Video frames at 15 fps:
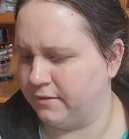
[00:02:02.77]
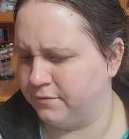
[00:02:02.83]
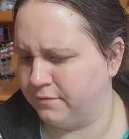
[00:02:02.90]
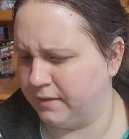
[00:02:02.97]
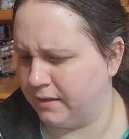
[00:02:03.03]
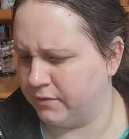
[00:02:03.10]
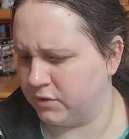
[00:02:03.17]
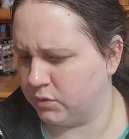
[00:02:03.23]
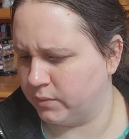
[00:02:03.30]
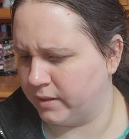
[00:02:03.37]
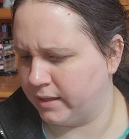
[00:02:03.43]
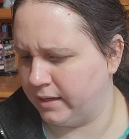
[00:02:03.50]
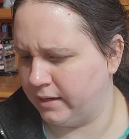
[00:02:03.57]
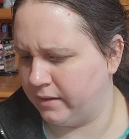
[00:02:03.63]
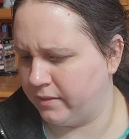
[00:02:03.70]
like flavored
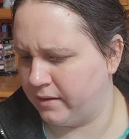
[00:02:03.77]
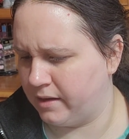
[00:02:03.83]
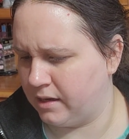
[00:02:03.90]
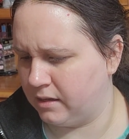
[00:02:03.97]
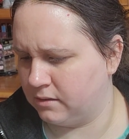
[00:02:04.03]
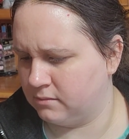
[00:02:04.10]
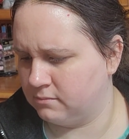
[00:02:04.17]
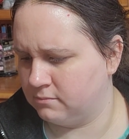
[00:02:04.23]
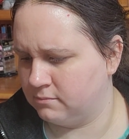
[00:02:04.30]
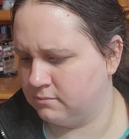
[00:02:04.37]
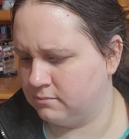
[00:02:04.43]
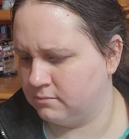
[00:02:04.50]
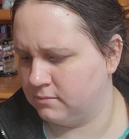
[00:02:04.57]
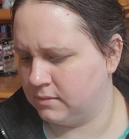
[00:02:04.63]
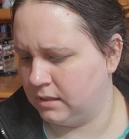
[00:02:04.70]
with anything.
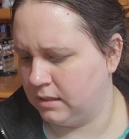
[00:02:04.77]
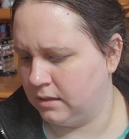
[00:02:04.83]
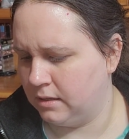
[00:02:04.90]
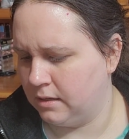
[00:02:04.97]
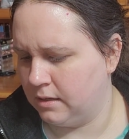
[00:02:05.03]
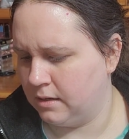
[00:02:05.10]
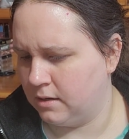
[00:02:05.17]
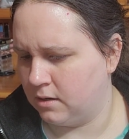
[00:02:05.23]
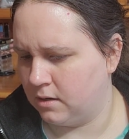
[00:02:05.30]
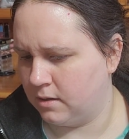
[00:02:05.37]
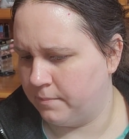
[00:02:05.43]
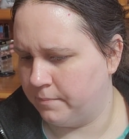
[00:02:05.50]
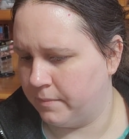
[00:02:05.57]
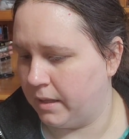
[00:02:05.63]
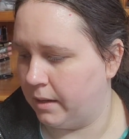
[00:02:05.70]

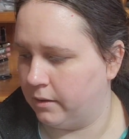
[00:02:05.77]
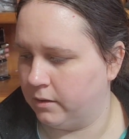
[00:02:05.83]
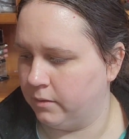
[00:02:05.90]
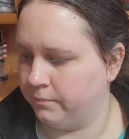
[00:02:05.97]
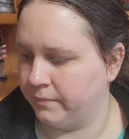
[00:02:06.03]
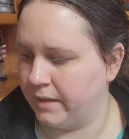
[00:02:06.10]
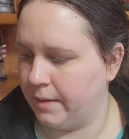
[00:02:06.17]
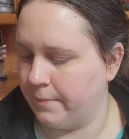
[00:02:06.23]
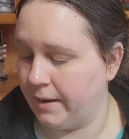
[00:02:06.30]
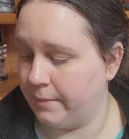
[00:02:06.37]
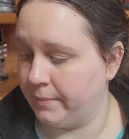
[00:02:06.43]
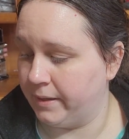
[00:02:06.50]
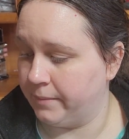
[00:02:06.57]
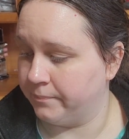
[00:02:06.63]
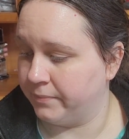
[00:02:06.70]
I don't know. It
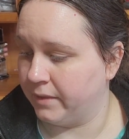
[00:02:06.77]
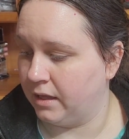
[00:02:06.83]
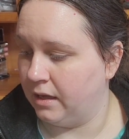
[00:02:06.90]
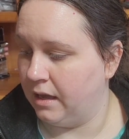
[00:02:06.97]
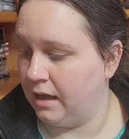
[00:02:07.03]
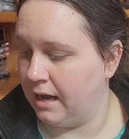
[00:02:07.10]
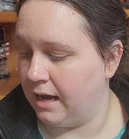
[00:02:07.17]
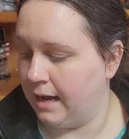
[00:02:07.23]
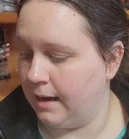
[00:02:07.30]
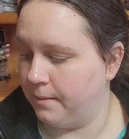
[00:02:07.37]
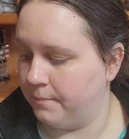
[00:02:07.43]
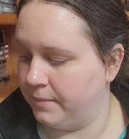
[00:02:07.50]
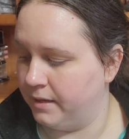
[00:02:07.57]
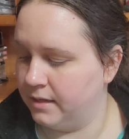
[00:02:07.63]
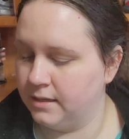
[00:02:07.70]
might be.
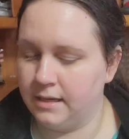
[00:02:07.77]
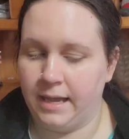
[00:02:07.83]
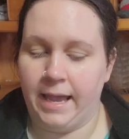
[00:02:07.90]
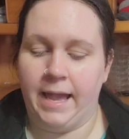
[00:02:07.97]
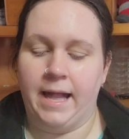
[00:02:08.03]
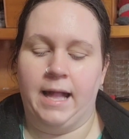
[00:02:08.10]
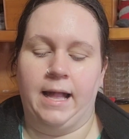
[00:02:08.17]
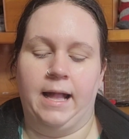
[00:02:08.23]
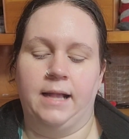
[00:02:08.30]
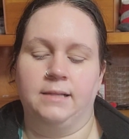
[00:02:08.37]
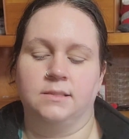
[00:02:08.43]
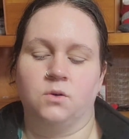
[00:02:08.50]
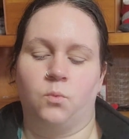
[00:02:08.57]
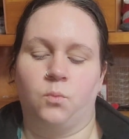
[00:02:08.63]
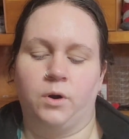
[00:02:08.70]

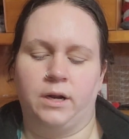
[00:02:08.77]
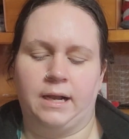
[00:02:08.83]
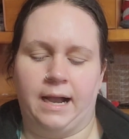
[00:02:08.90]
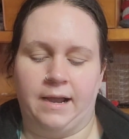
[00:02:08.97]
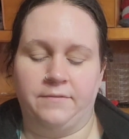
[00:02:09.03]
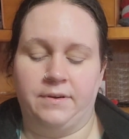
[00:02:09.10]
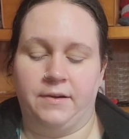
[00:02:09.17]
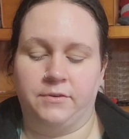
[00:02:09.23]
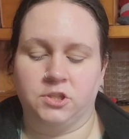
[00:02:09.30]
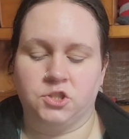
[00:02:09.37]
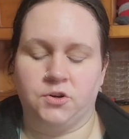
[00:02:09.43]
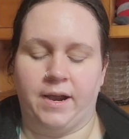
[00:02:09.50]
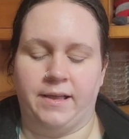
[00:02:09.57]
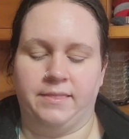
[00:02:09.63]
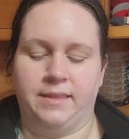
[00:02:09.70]
I've never
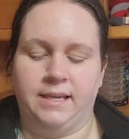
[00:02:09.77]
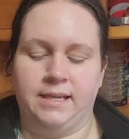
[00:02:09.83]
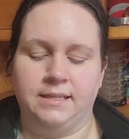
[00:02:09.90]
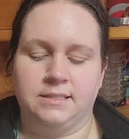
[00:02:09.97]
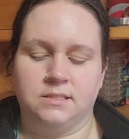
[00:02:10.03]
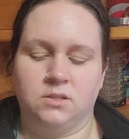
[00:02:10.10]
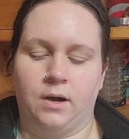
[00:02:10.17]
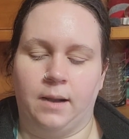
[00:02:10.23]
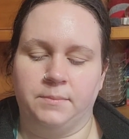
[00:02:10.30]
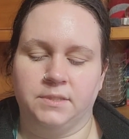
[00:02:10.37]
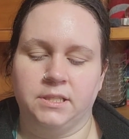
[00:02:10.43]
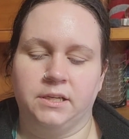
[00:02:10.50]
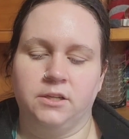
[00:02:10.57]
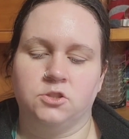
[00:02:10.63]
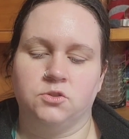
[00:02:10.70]
tried these, so I'm
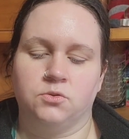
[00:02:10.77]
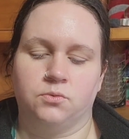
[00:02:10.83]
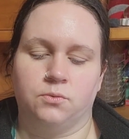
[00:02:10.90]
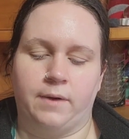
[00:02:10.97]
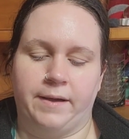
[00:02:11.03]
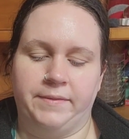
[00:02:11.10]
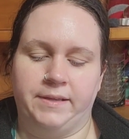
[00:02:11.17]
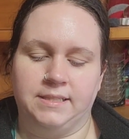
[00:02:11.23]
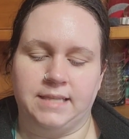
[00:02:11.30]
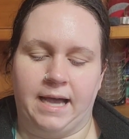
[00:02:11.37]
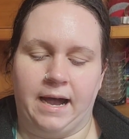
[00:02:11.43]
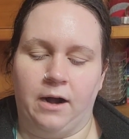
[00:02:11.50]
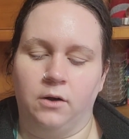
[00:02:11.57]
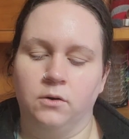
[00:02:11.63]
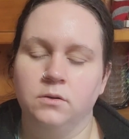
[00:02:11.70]
just going to try these
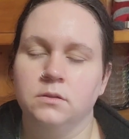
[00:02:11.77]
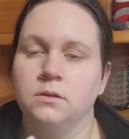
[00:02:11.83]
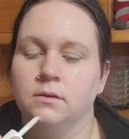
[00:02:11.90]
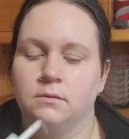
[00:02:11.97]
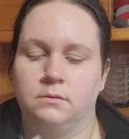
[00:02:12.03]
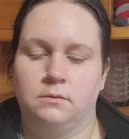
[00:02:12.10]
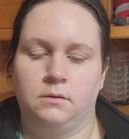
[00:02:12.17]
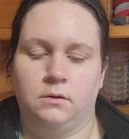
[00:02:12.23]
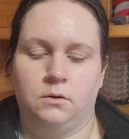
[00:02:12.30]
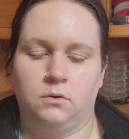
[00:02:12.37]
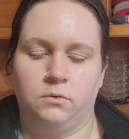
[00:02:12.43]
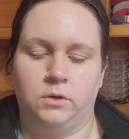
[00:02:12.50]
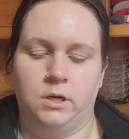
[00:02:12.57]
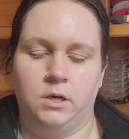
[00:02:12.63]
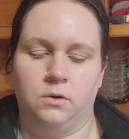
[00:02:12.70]
out.
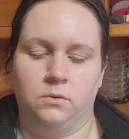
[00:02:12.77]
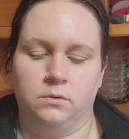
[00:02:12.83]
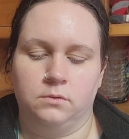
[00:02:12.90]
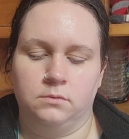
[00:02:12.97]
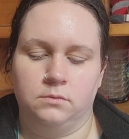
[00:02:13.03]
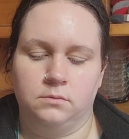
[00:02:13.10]
Oh no.